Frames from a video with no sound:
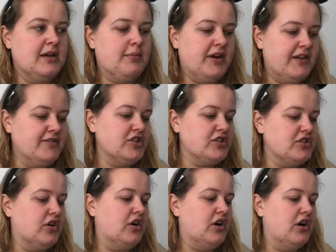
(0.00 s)
But I've just
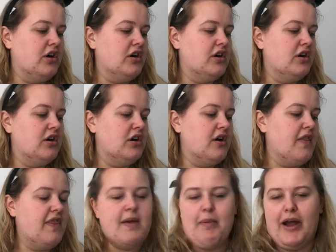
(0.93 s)
thought
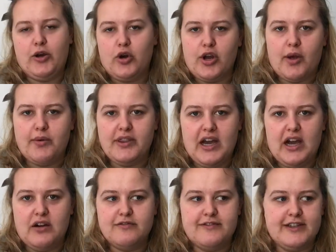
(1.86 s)
they might not go with that
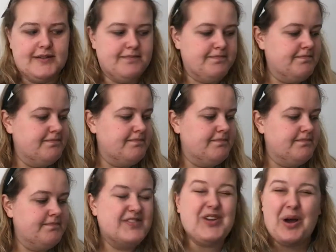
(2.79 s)
outfit,
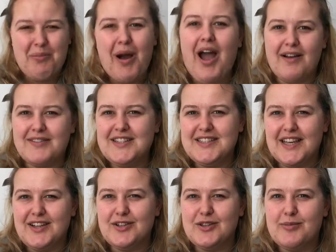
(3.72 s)
so I might have to
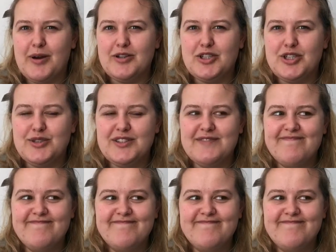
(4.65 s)
take another pair of shoes,